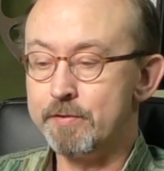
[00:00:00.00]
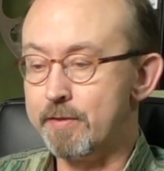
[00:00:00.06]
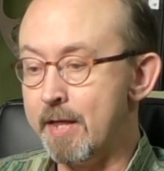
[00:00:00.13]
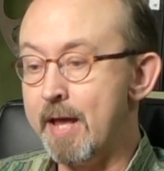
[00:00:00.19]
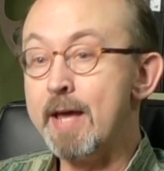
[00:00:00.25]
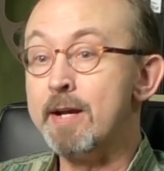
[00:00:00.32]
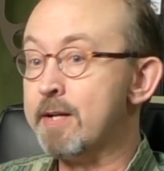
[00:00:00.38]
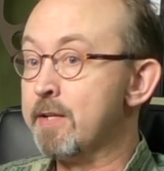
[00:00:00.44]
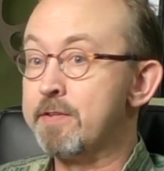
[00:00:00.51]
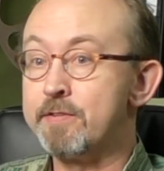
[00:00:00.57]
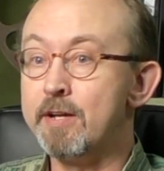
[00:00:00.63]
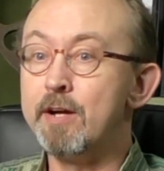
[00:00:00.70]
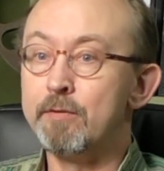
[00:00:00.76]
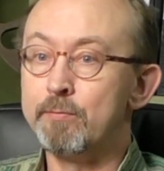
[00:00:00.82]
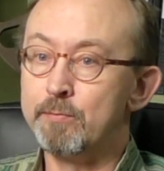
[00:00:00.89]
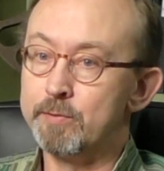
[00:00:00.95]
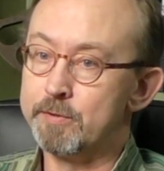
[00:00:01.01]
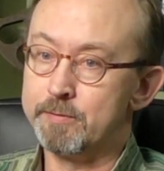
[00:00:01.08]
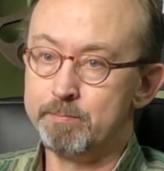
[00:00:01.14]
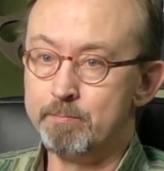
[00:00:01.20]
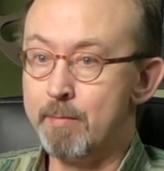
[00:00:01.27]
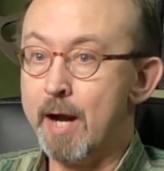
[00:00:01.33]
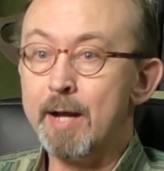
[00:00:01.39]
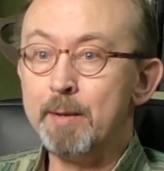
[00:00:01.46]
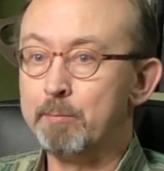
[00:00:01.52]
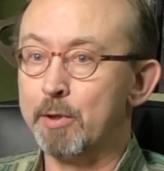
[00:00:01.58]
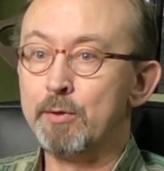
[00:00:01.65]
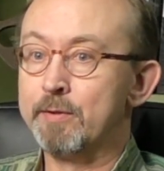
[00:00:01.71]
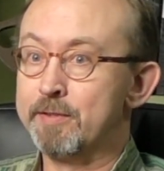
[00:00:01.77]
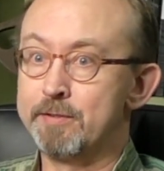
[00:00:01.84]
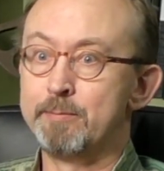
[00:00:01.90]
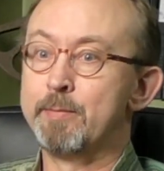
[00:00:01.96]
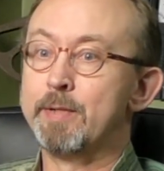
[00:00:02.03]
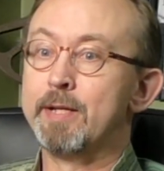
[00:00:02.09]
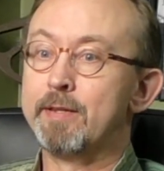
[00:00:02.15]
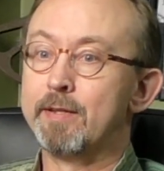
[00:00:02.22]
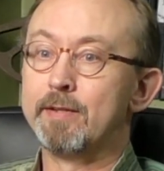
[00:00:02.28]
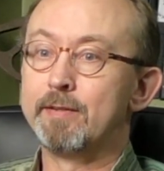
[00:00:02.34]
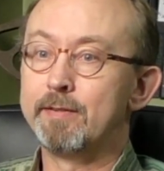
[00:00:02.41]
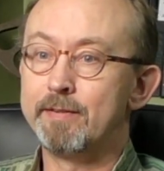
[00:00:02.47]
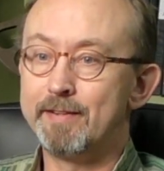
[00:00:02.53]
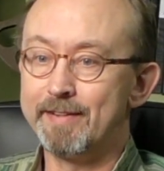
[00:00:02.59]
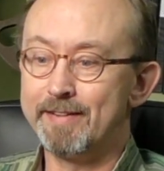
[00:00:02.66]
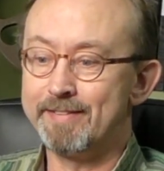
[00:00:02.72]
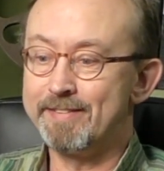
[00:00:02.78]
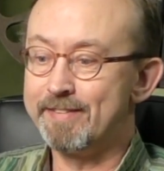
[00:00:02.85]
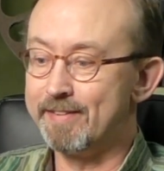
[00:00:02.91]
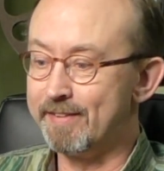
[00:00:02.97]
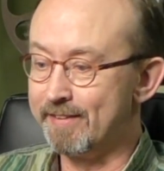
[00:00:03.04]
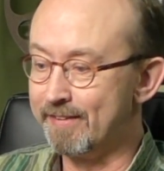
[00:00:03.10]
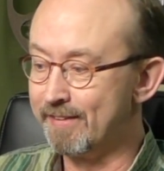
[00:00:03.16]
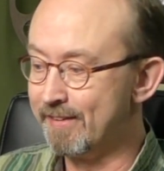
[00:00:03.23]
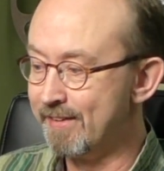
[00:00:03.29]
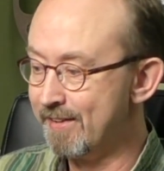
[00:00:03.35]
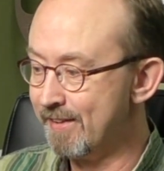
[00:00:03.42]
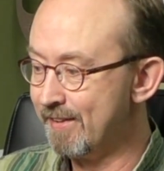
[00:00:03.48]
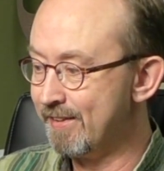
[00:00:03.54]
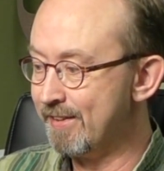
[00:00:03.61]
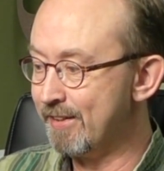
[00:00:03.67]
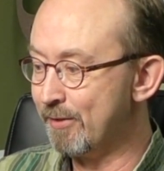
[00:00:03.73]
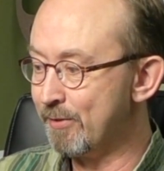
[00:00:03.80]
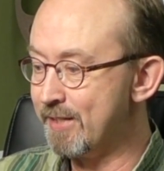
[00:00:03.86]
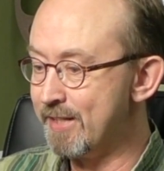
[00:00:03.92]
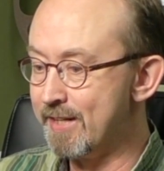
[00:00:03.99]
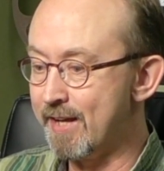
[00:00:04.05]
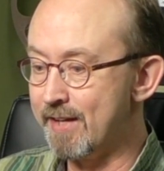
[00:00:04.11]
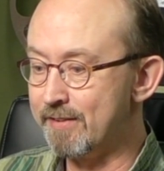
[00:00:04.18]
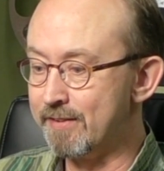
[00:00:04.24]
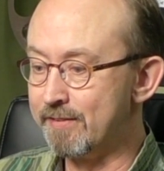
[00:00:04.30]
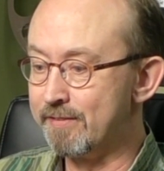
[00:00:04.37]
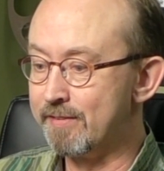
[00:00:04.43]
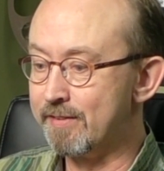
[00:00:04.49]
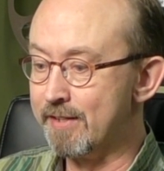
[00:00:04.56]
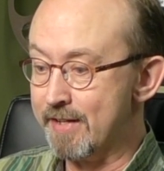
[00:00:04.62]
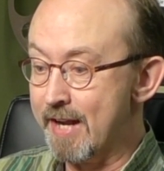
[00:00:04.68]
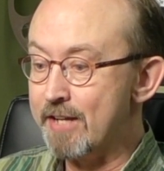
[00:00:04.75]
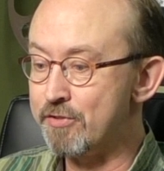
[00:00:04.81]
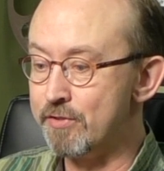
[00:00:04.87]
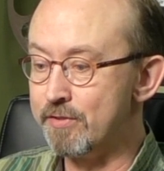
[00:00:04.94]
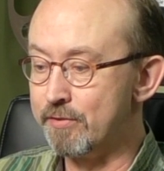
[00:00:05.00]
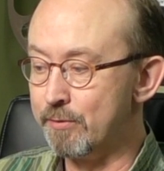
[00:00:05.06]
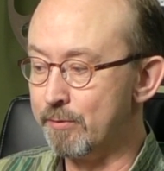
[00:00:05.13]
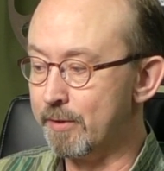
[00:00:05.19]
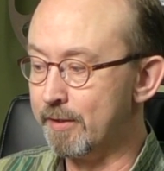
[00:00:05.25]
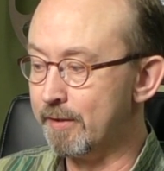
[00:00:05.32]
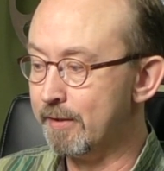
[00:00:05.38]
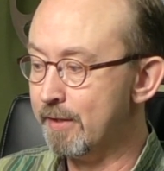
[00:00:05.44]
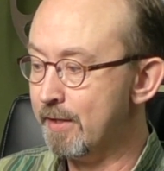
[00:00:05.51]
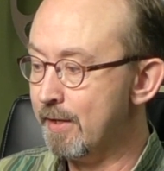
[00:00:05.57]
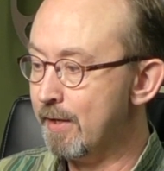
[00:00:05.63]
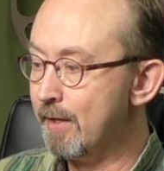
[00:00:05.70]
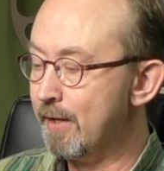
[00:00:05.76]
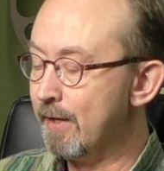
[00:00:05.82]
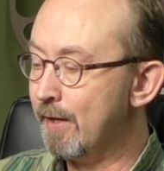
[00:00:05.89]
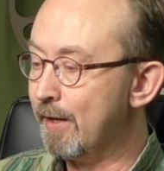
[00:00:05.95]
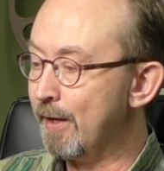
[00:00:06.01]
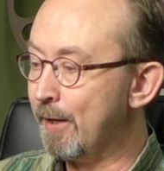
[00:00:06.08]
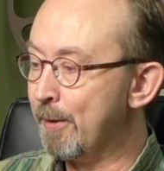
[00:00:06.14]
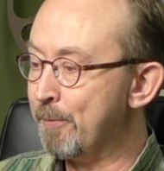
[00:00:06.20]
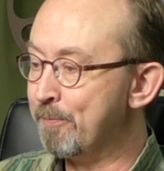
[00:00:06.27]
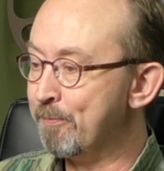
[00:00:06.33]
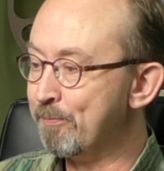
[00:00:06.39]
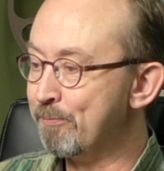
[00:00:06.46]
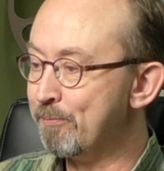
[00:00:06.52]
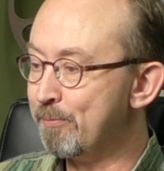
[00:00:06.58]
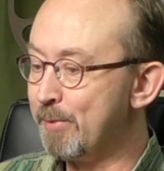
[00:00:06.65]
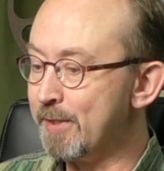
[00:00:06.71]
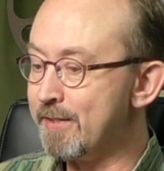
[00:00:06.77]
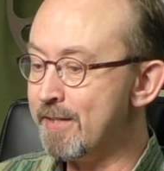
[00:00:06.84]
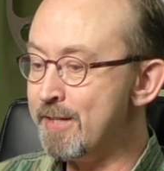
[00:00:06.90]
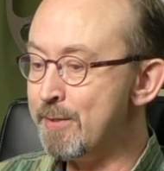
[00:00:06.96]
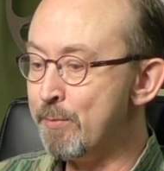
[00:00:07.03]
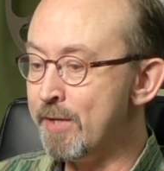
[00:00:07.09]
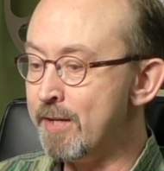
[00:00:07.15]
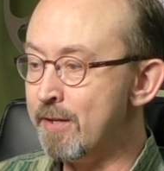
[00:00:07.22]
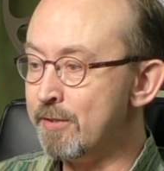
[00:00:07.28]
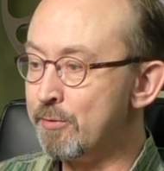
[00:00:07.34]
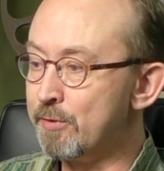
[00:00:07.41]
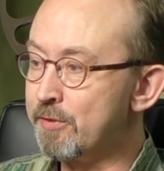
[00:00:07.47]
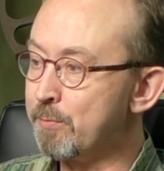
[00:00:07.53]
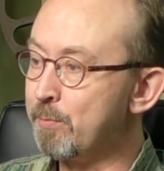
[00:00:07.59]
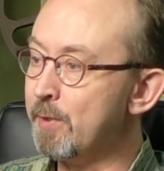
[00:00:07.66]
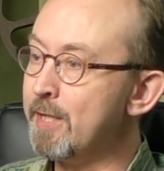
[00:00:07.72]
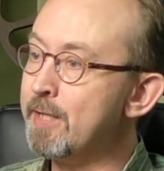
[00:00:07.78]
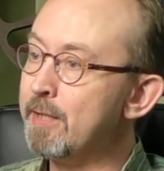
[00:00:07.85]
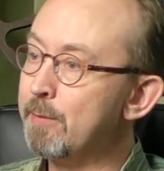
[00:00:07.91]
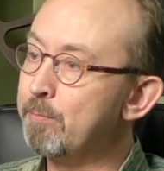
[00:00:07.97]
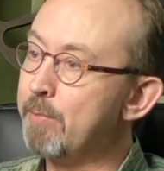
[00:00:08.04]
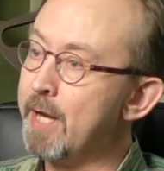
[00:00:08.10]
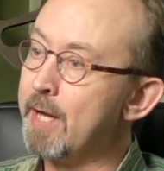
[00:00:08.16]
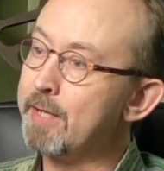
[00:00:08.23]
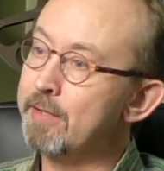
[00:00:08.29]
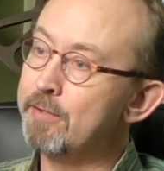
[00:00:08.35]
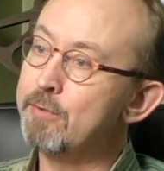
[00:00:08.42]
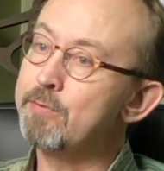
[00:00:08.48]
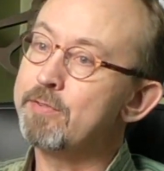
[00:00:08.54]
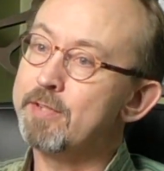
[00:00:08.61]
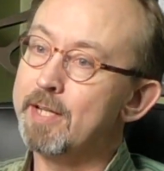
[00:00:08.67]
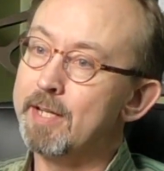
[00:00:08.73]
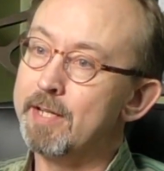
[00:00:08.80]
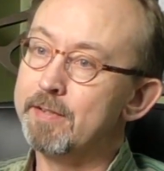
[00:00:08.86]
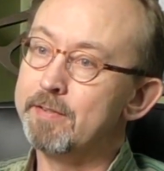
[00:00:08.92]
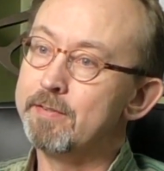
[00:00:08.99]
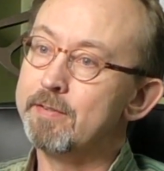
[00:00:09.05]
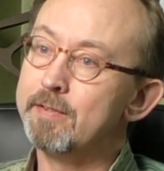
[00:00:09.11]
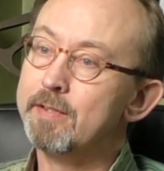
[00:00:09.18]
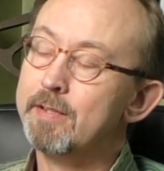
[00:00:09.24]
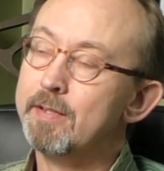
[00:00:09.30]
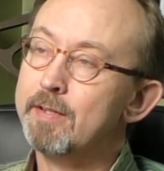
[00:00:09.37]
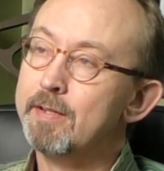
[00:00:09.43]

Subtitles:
just that in itself was mind-blowing to me, that you know, he had this connection to it. But then he went on to explain that back in those days,